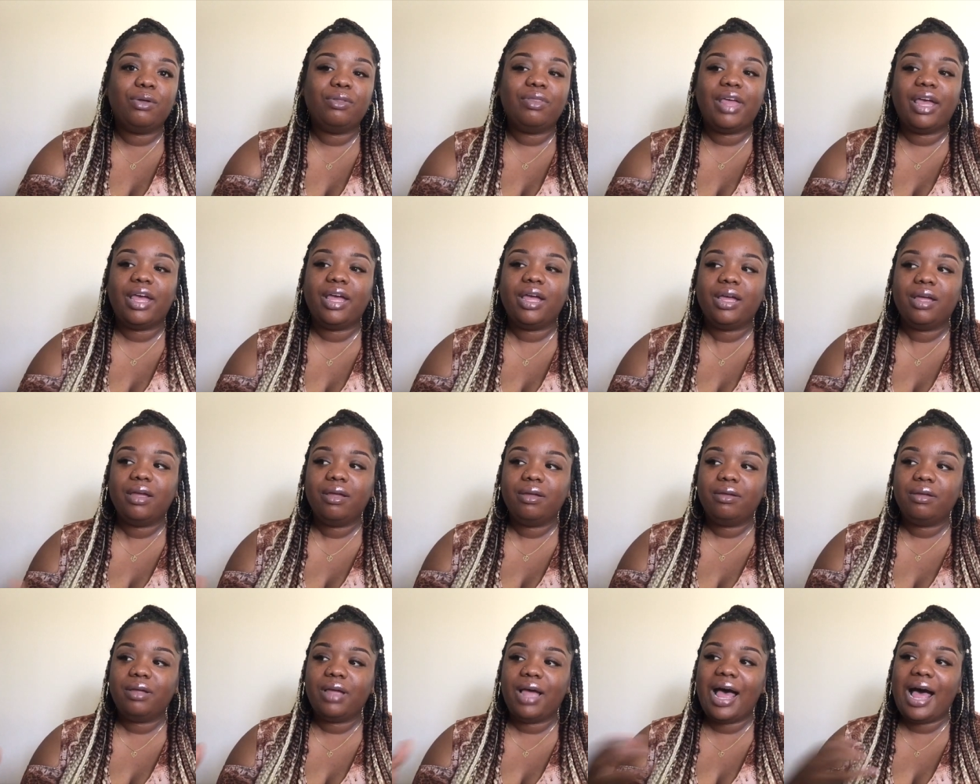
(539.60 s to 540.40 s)

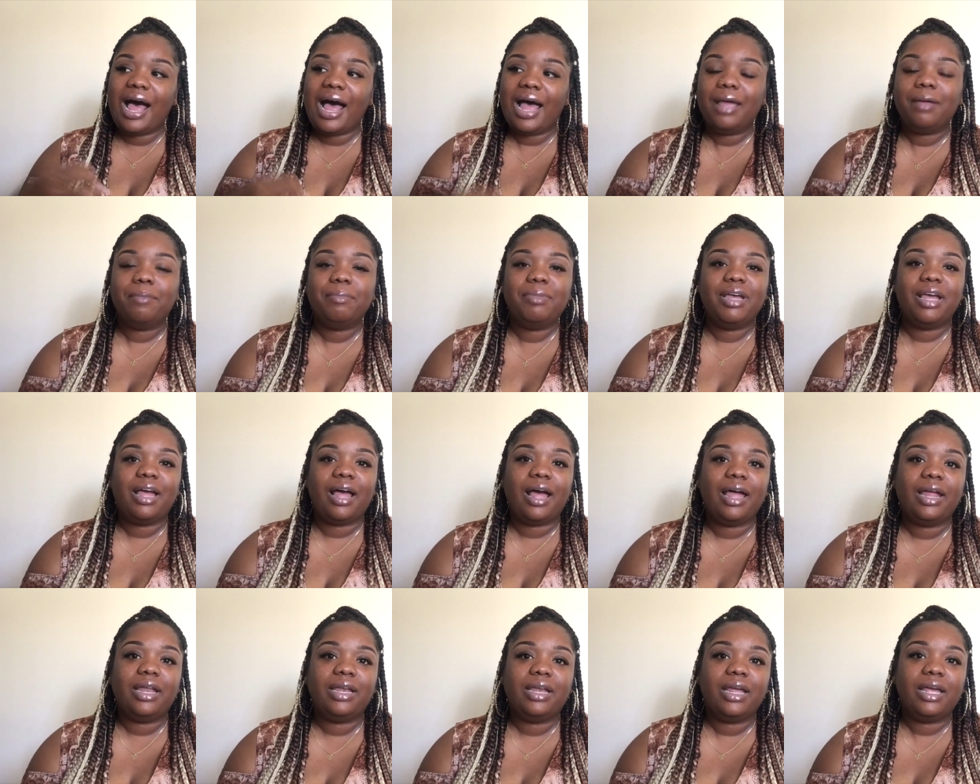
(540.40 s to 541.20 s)
They hide
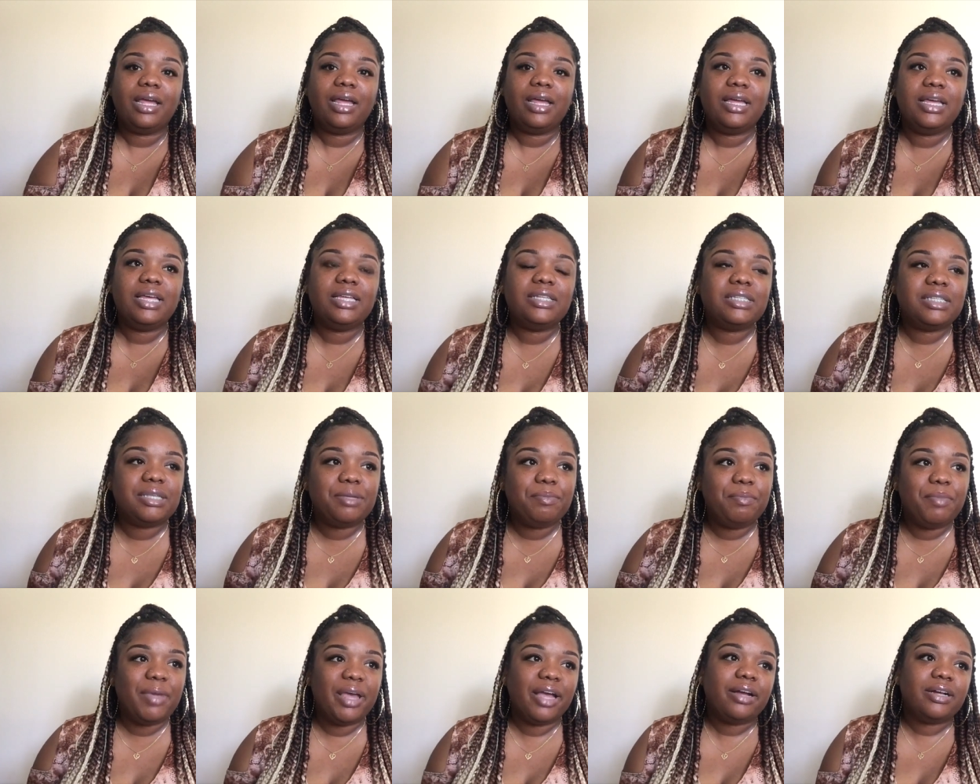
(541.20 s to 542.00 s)
behind it. It's
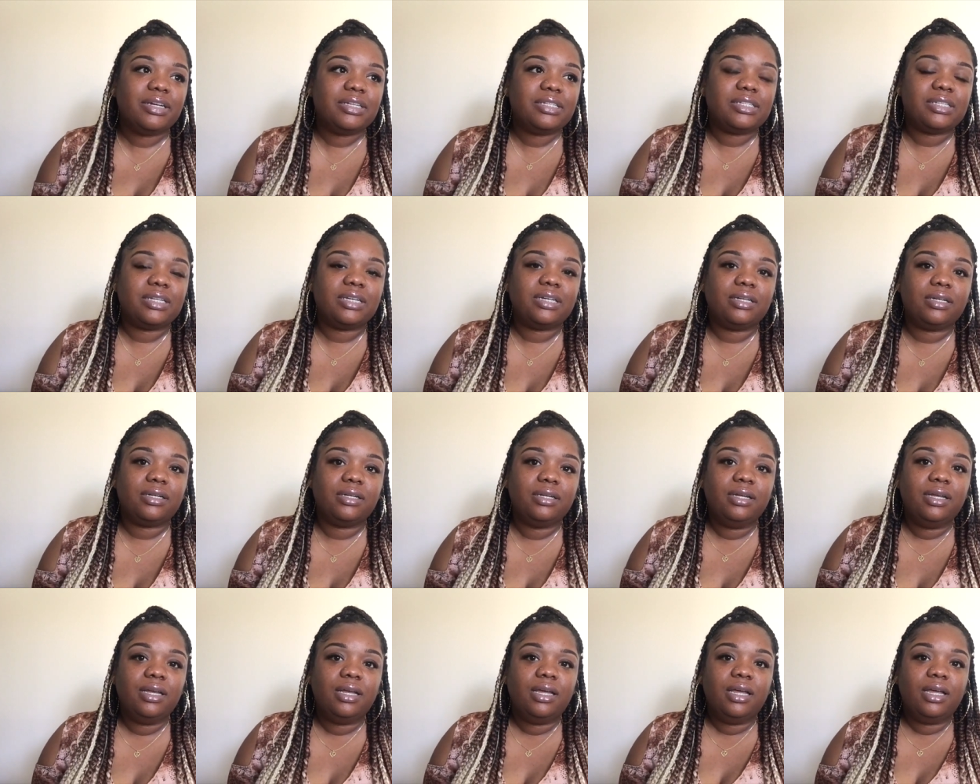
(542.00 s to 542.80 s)
embarrassing,
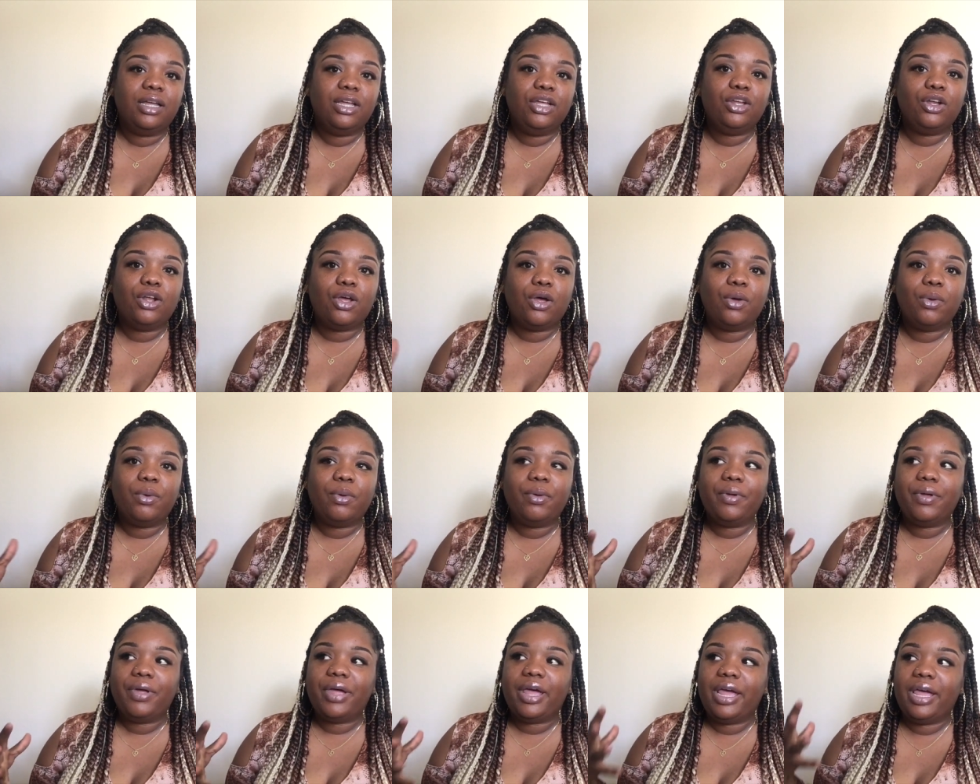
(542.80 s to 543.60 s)
you know,